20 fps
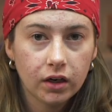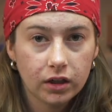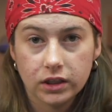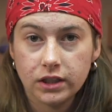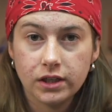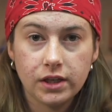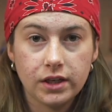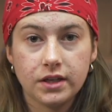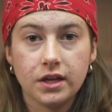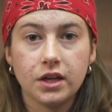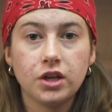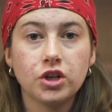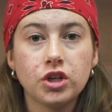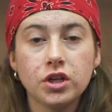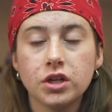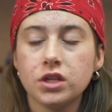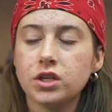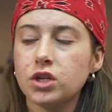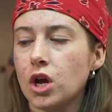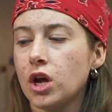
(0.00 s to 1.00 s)
to these
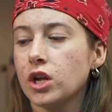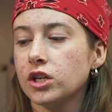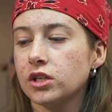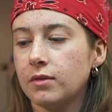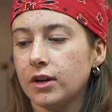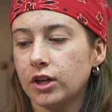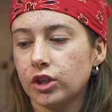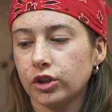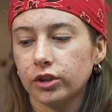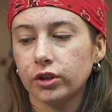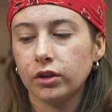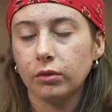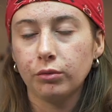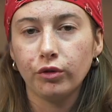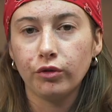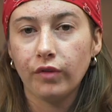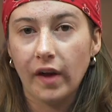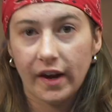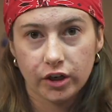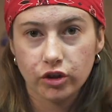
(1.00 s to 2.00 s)
hinges, to make sure it'll
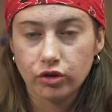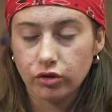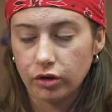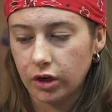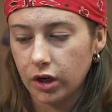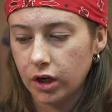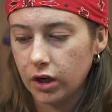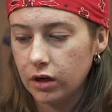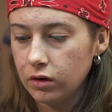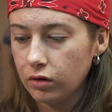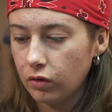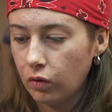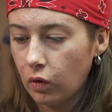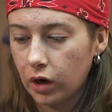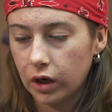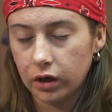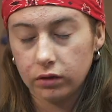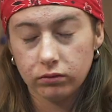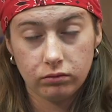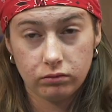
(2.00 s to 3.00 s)
move extra good,
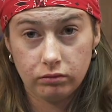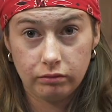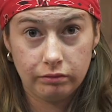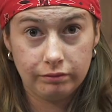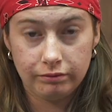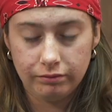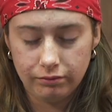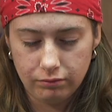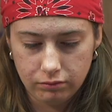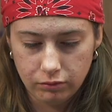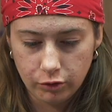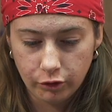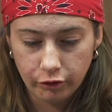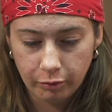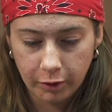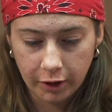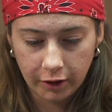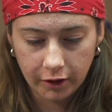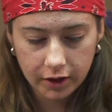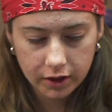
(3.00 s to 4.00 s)
or move
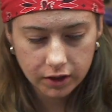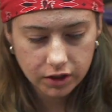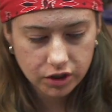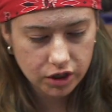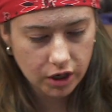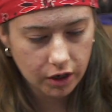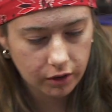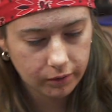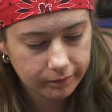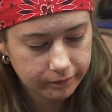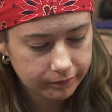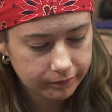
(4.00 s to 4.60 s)
period, so.